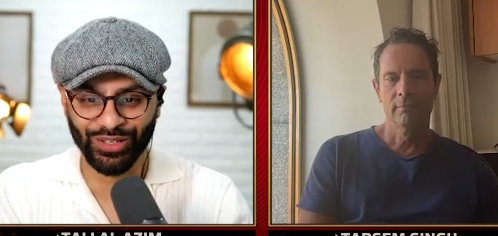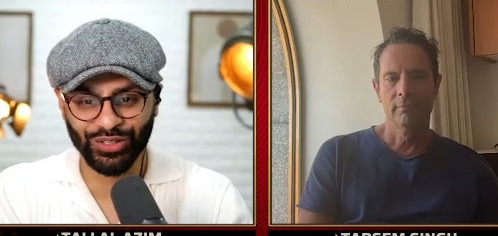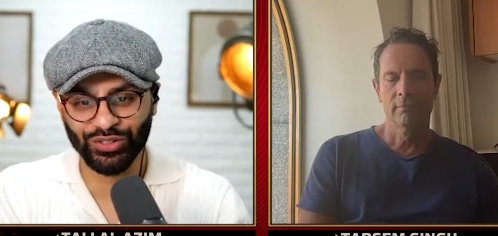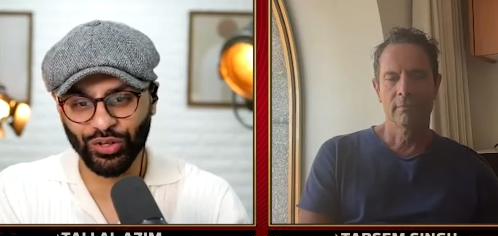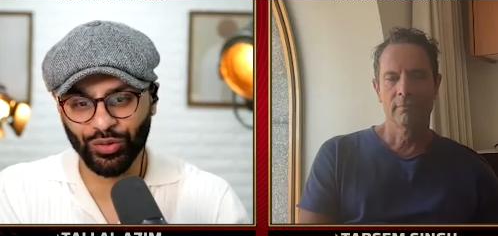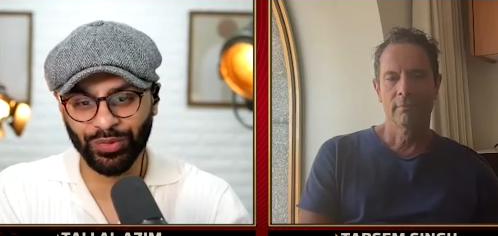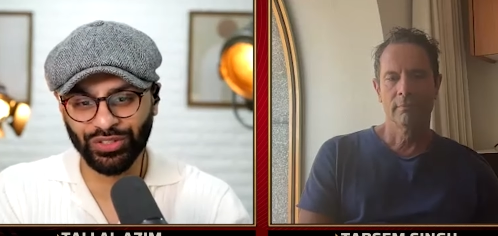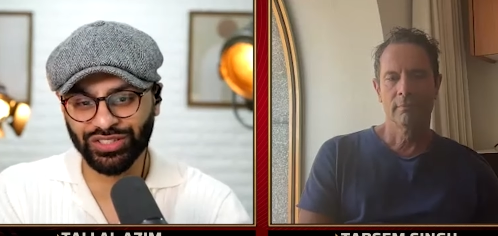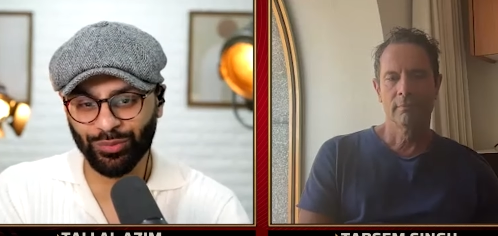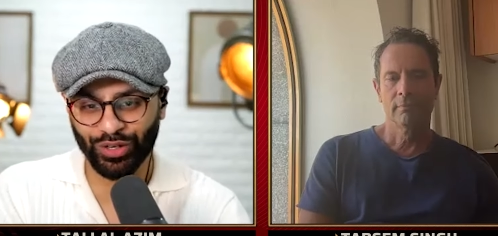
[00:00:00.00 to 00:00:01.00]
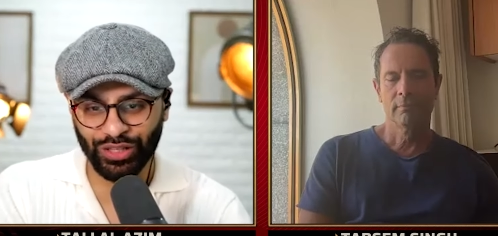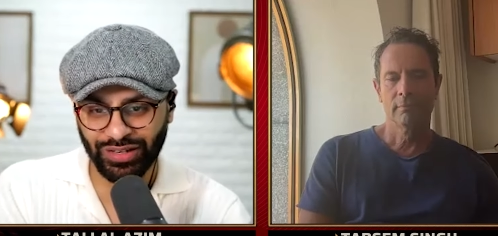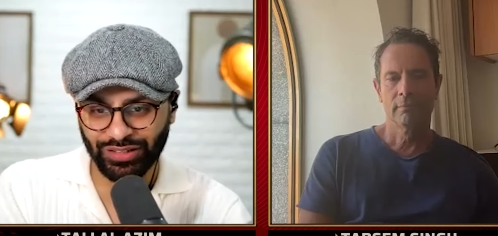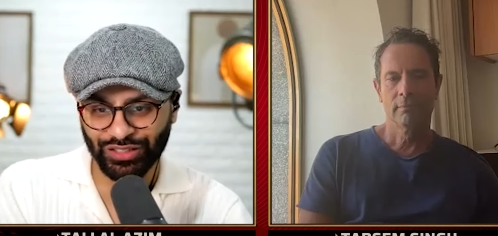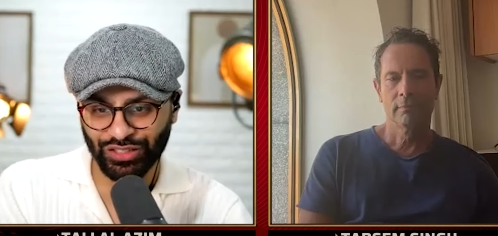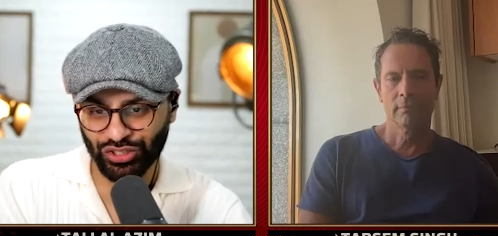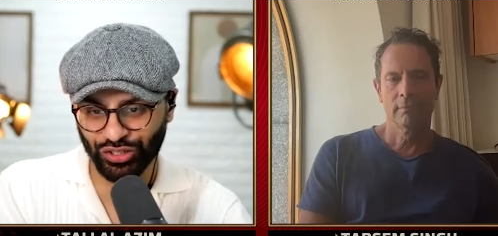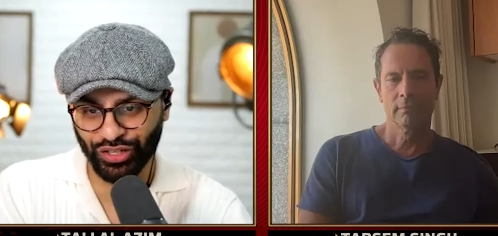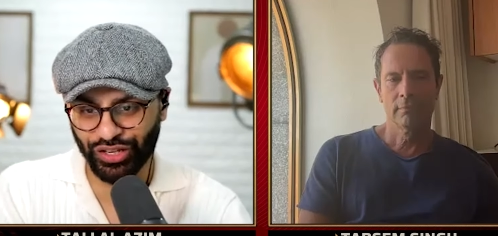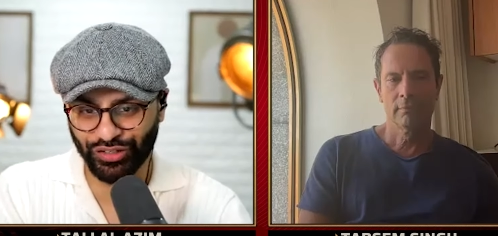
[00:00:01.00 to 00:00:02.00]
Speaker 1: so, Mr. Singh, we're living in this
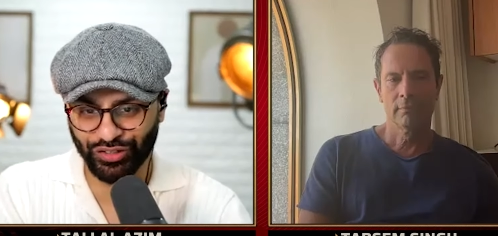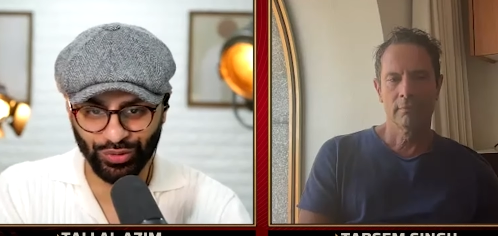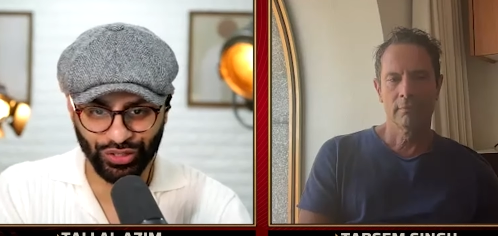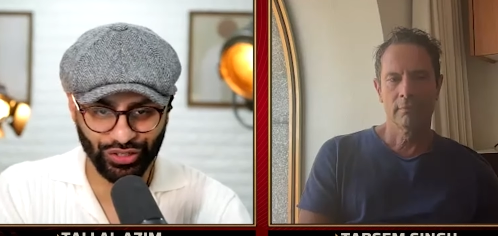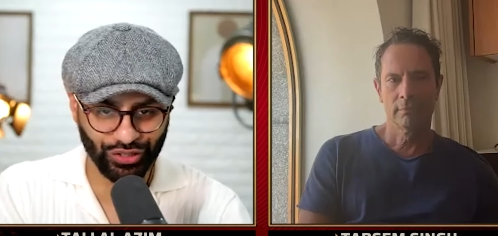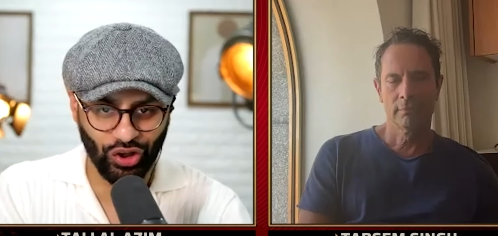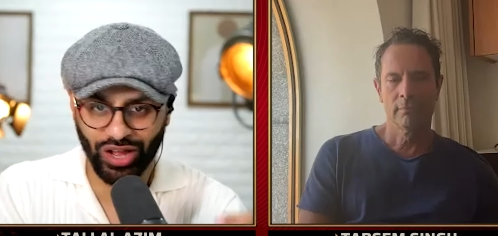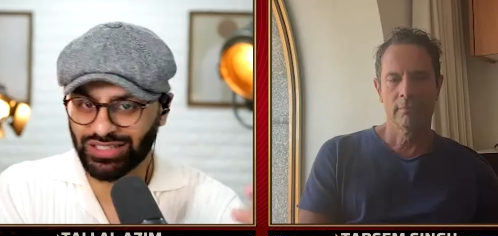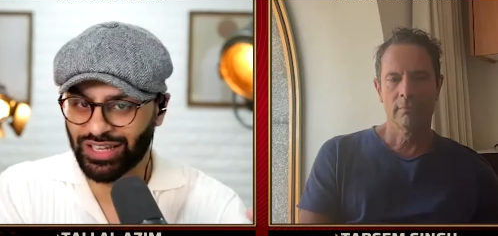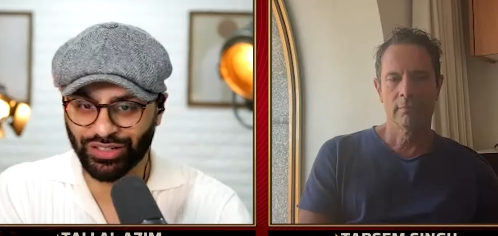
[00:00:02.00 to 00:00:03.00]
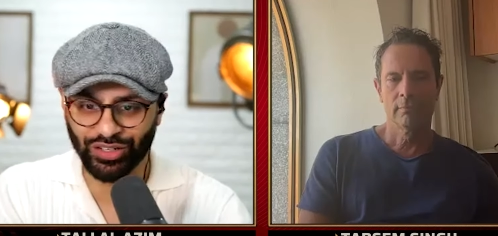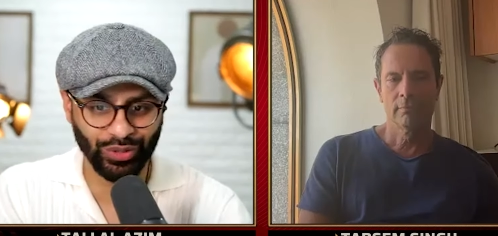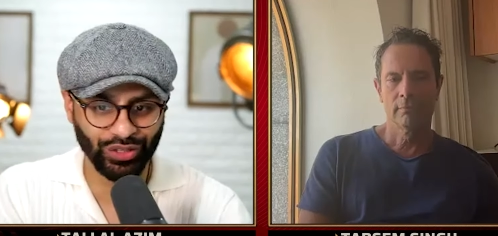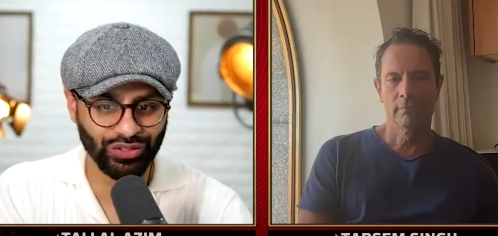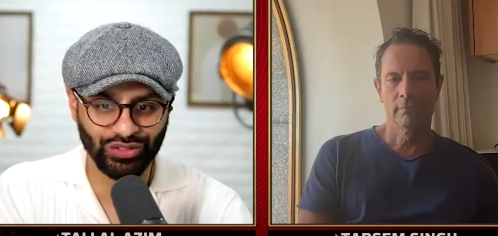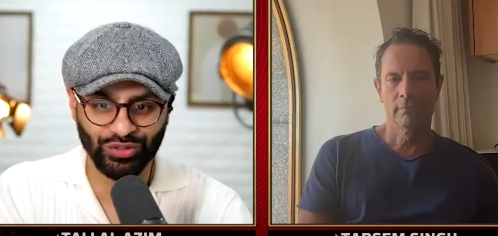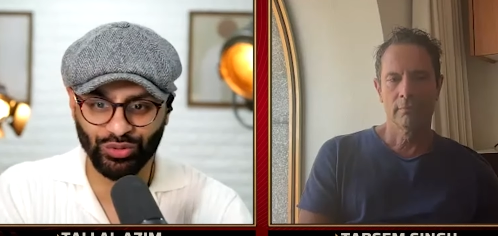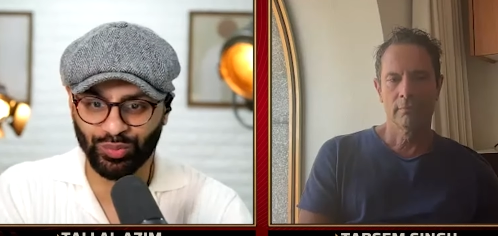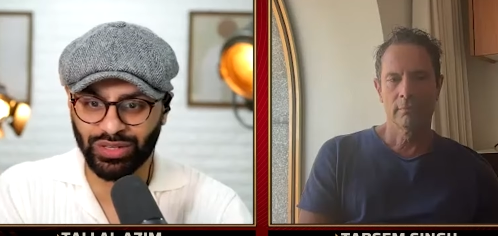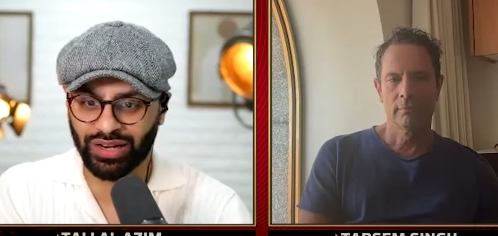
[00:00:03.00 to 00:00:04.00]
digital age where content can be
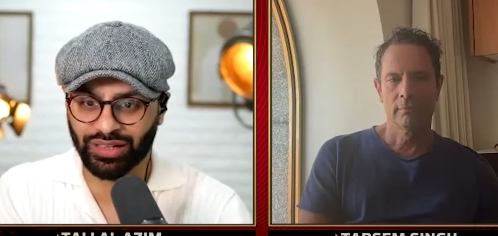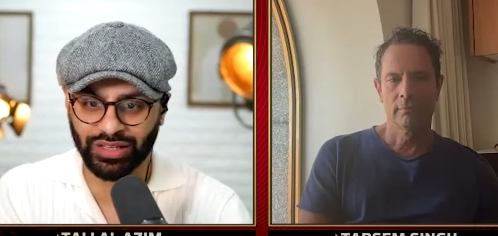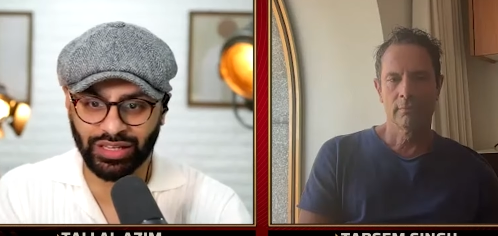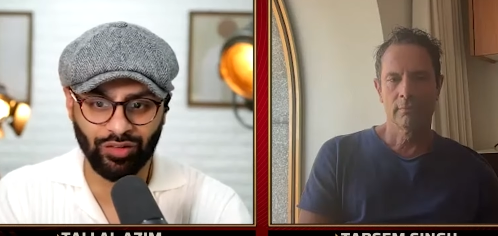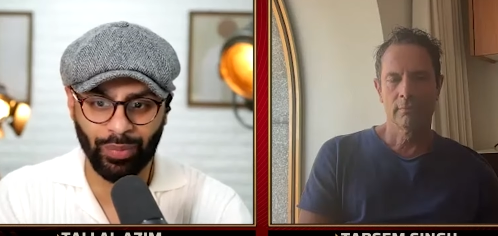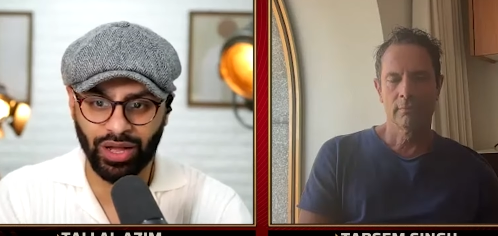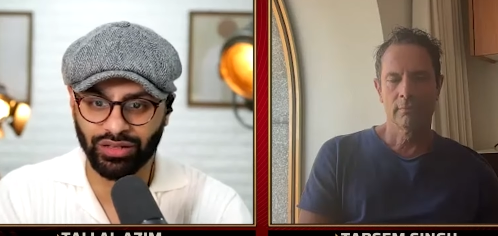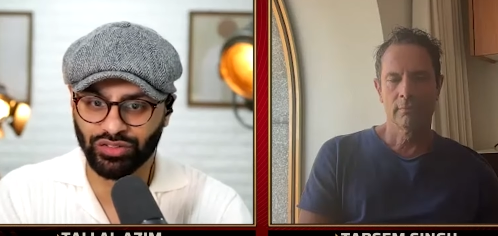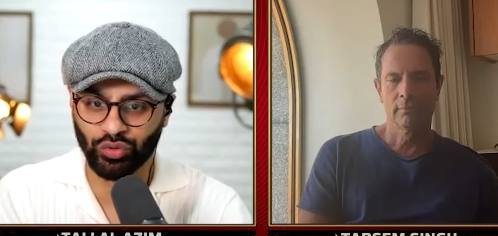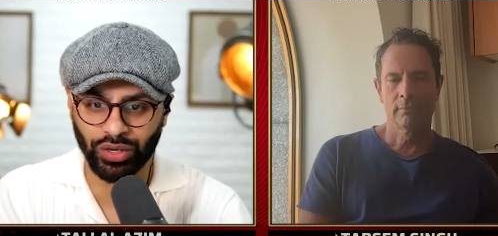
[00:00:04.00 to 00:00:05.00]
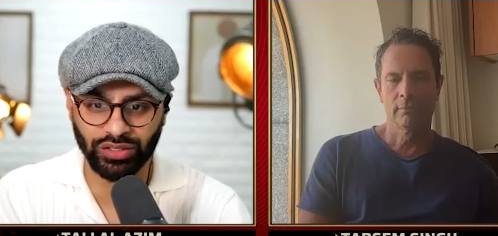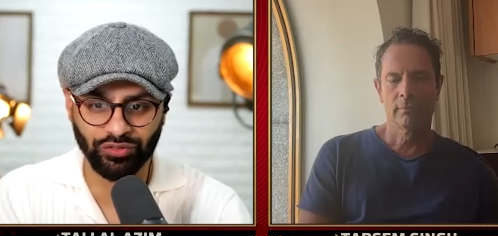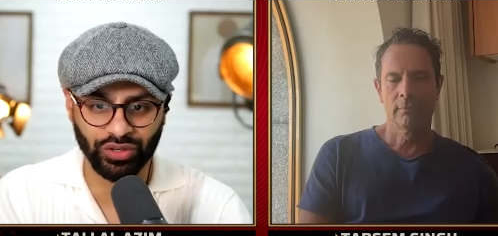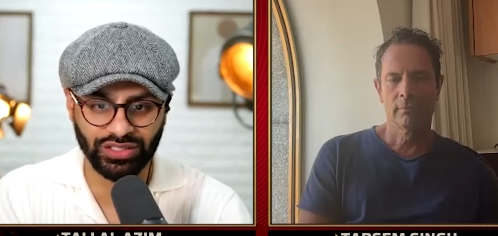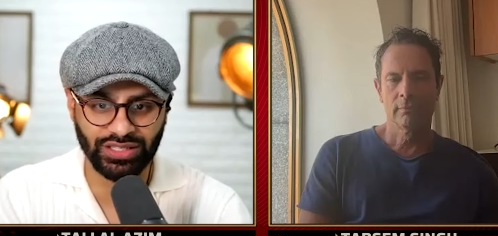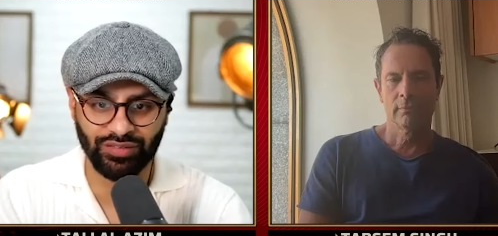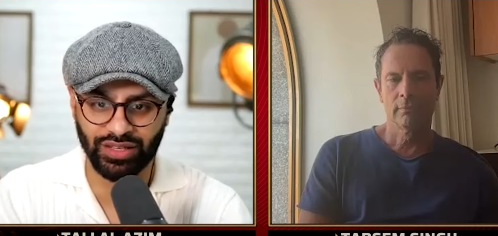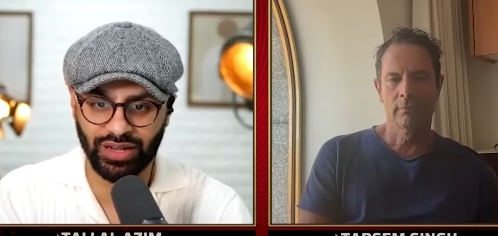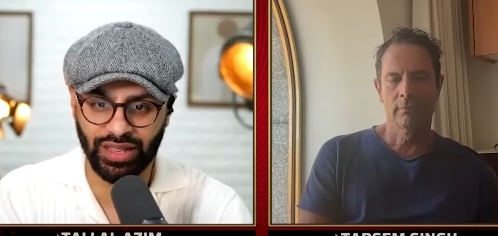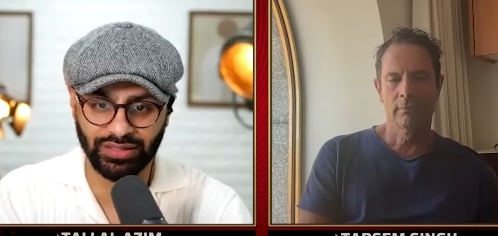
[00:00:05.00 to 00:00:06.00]
consumed at a click of a button 24
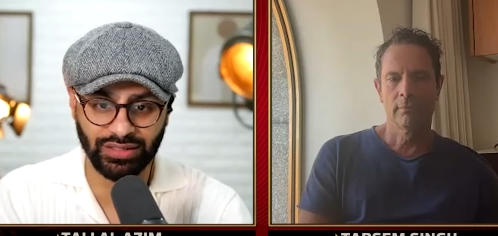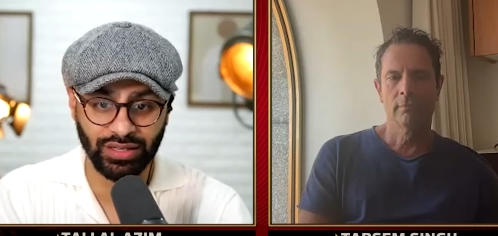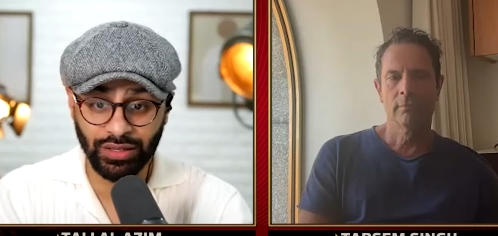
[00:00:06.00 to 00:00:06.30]
7, and